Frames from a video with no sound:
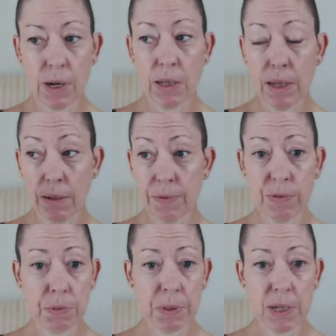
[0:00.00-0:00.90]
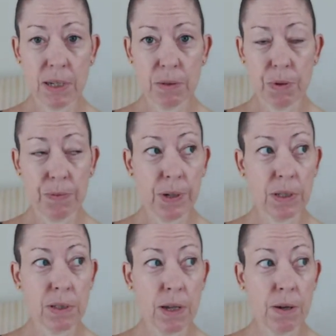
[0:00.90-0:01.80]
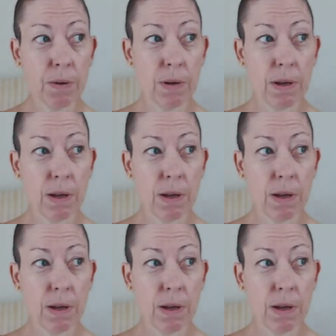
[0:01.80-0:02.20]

and then 50% is profit. So